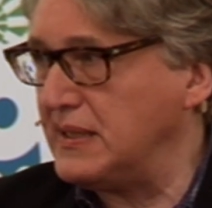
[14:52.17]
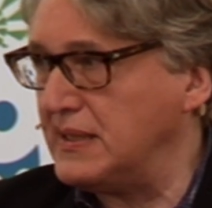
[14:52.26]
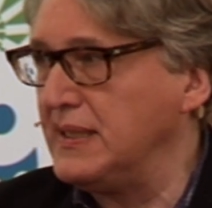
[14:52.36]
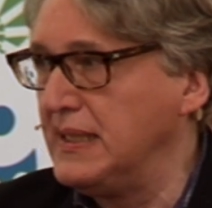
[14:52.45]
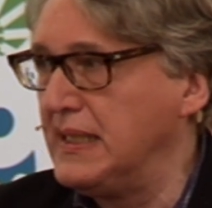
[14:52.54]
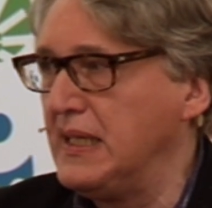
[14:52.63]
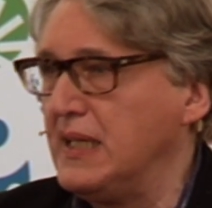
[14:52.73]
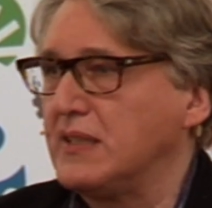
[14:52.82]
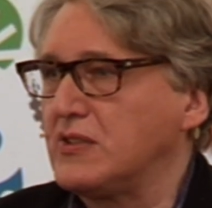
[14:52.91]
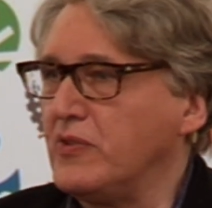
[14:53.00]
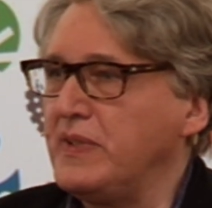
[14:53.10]
Yeah,
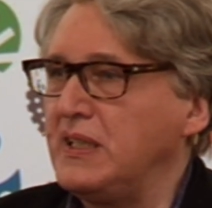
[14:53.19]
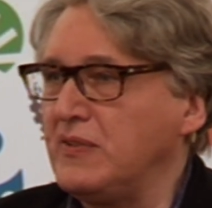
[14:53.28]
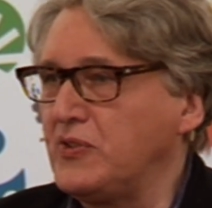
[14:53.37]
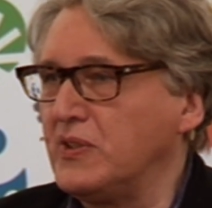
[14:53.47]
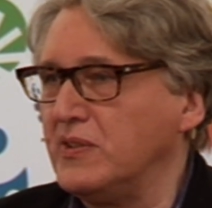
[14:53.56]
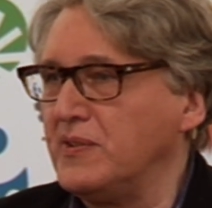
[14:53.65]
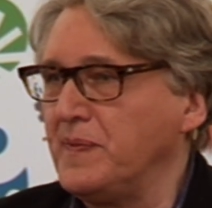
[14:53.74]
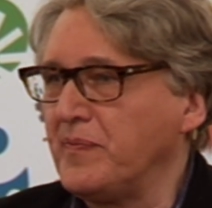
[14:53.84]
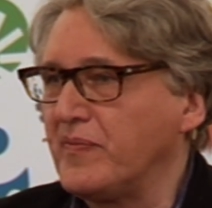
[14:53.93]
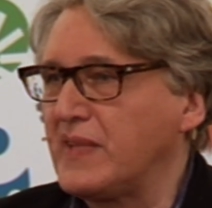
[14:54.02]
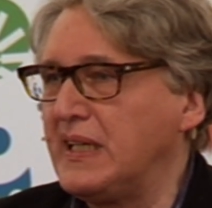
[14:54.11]
so we have to
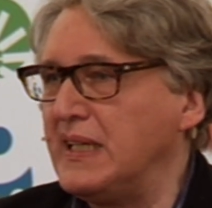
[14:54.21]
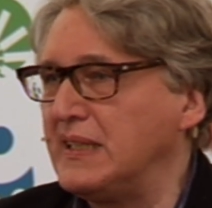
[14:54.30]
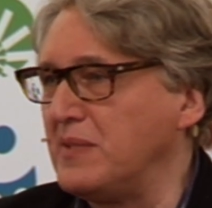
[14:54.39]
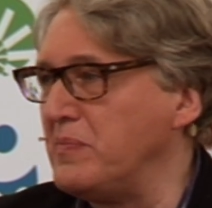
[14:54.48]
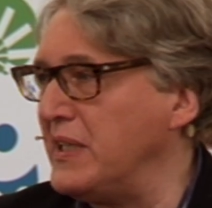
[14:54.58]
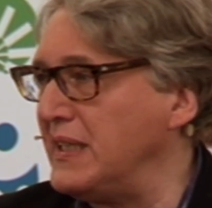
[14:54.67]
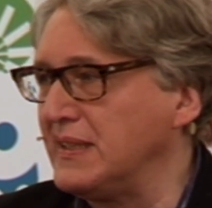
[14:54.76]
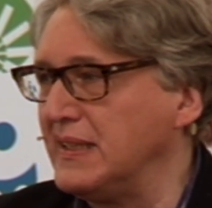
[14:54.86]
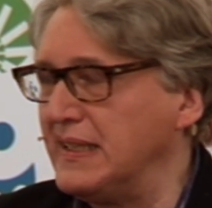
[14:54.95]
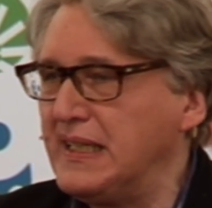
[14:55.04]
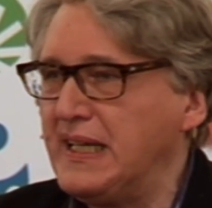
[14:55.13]
get it back
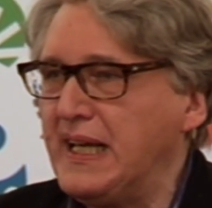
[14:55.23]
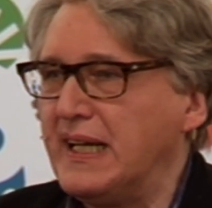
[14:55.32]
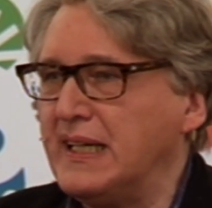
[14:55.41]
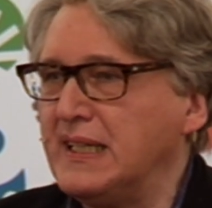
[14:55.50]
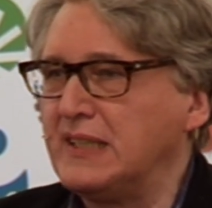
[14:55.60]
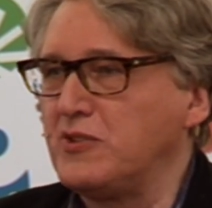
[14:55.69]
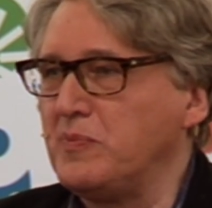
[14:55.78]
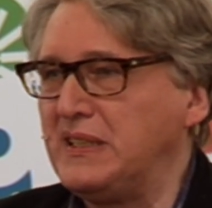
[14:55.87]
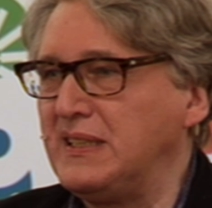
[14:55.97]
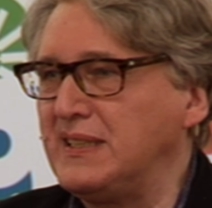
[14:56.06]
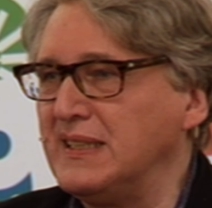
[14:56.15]
to
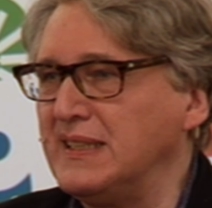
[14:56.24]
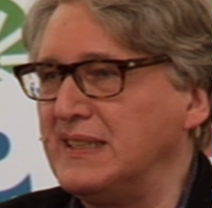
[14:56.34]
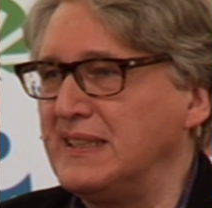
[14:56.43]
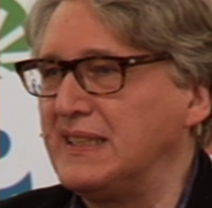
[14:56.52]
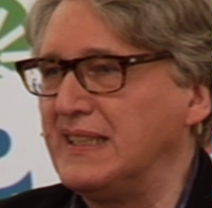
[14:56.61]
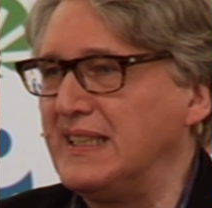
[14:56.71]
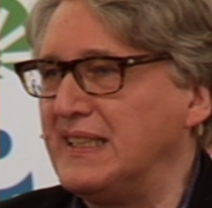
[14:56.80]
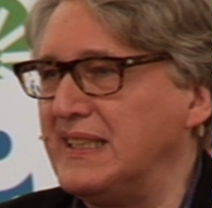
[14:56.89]
be dissident